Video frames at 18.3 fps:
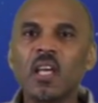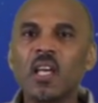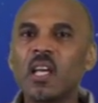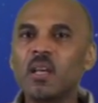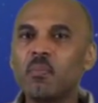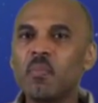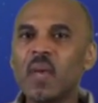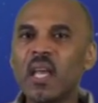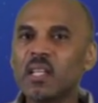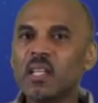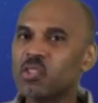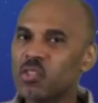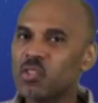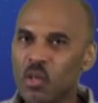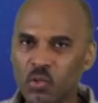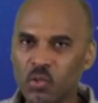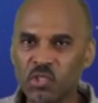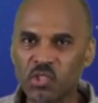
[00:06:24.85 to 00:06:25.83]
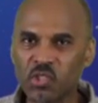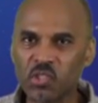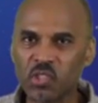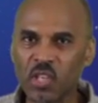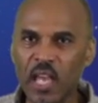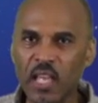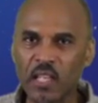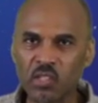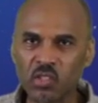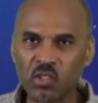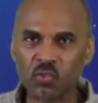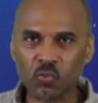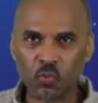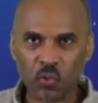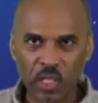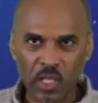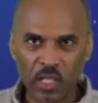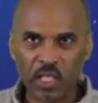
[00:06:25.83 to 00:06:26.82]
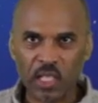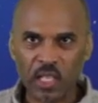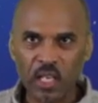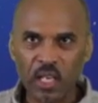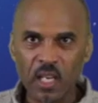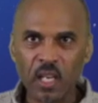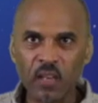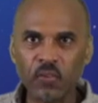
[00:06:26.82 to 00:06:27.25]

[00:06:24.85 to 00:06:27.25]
It makes no sense, really,